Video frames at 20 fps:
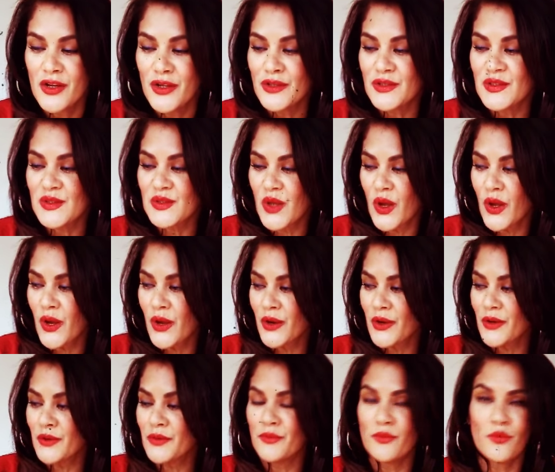
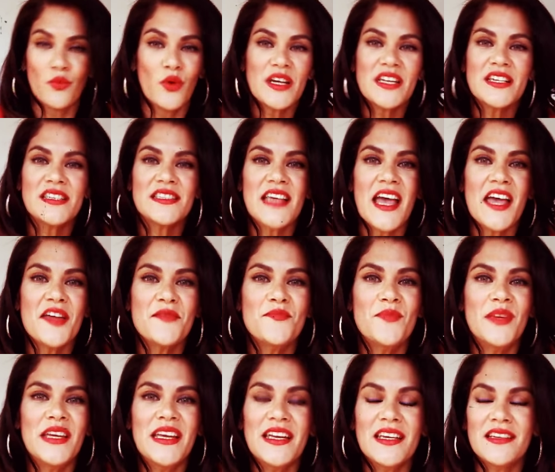So, what does that
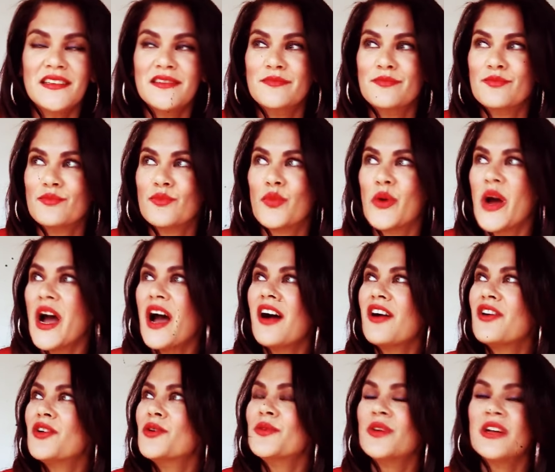mean?
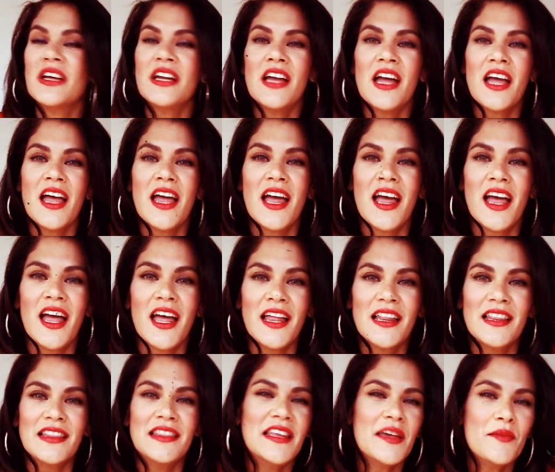Well,
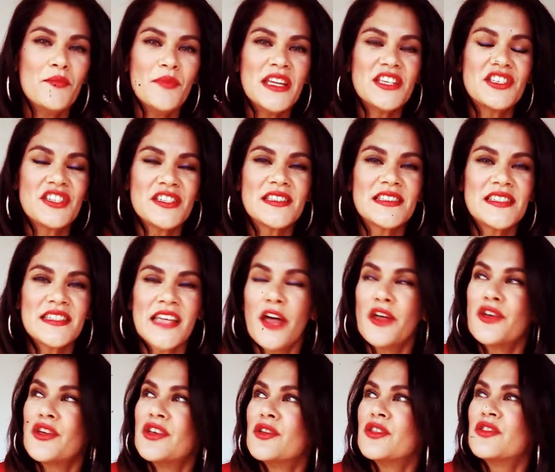let me just tell
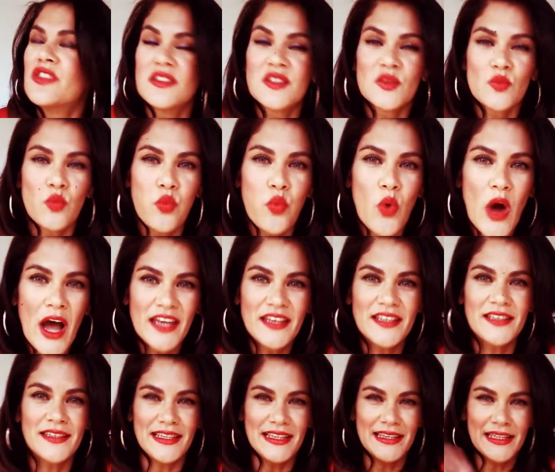you this
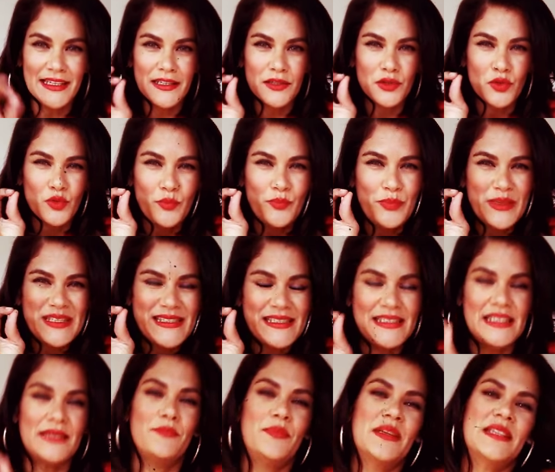one little
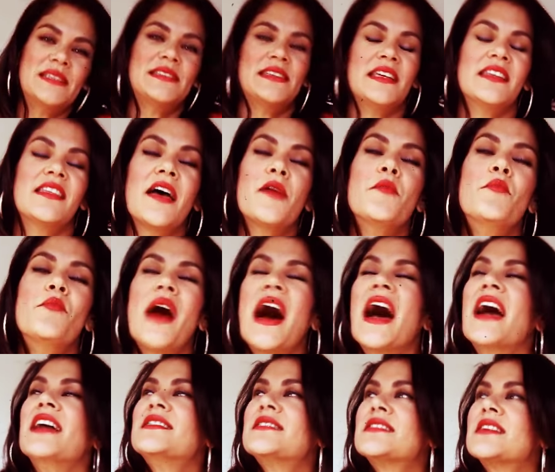bitsy bitsy that
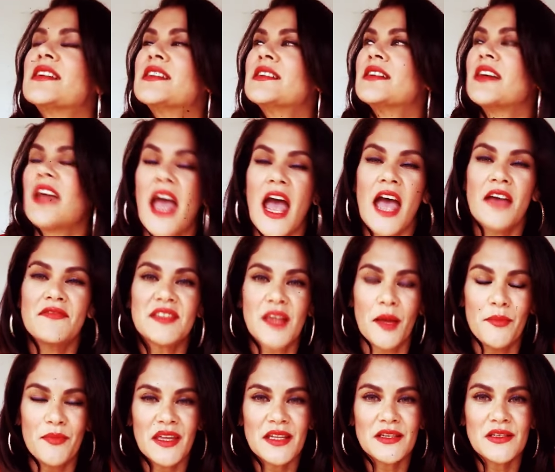might have
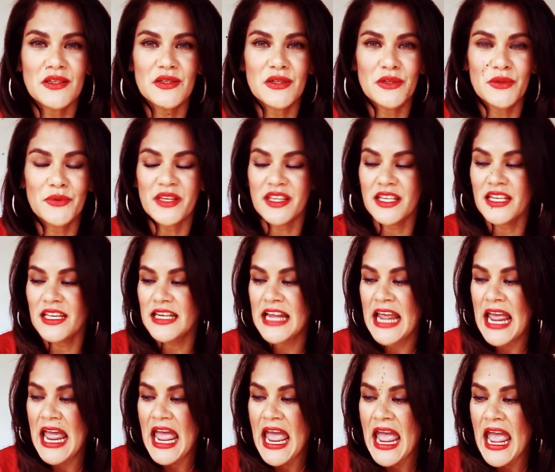something to do with it,
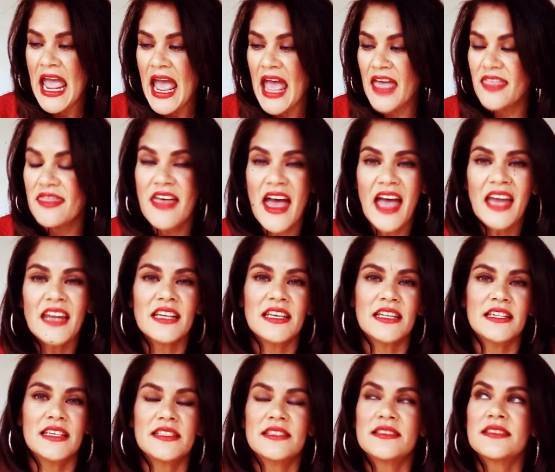and that
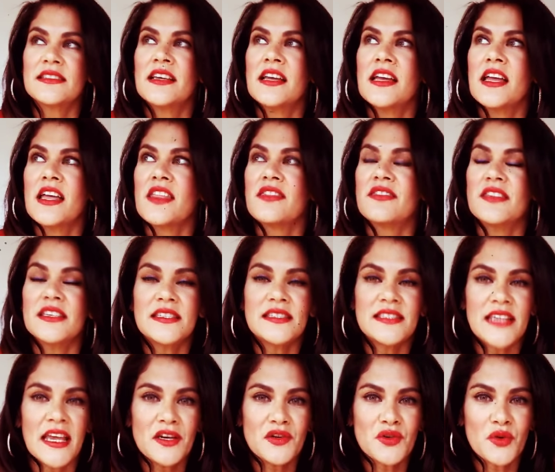is the
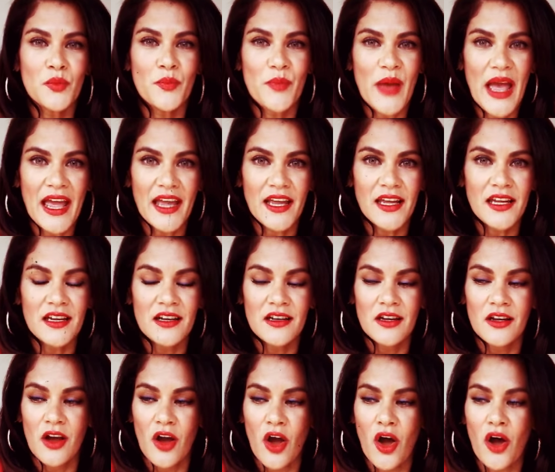central bank
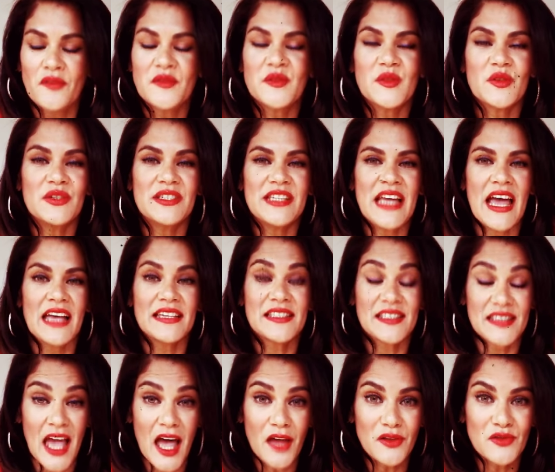of Sudan,
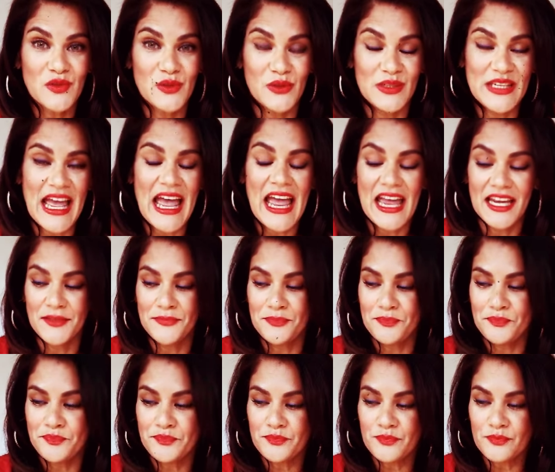South
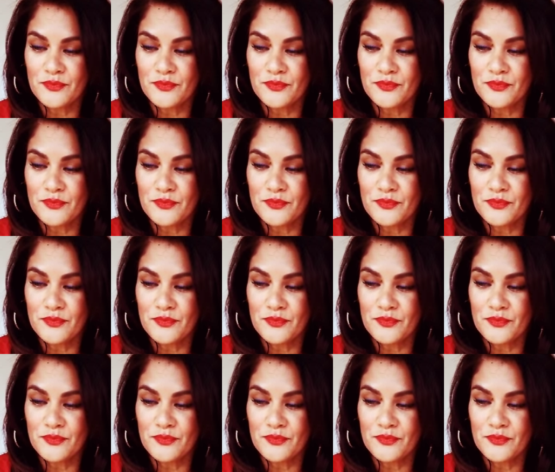Sudan